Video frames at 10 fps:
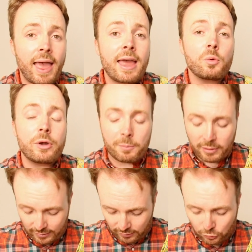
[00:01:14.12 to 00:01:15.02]
And when you're
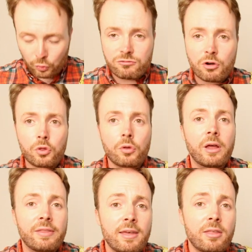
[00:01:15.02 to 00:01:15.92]
playing a cool rock song
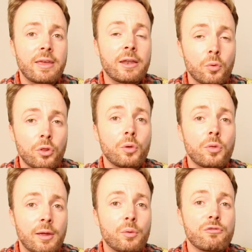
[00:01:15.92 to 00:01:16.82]
like this, it also
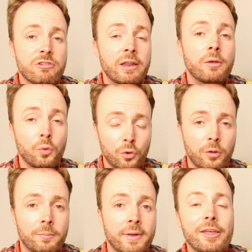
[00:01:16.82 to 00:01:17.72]
sounds really awesome.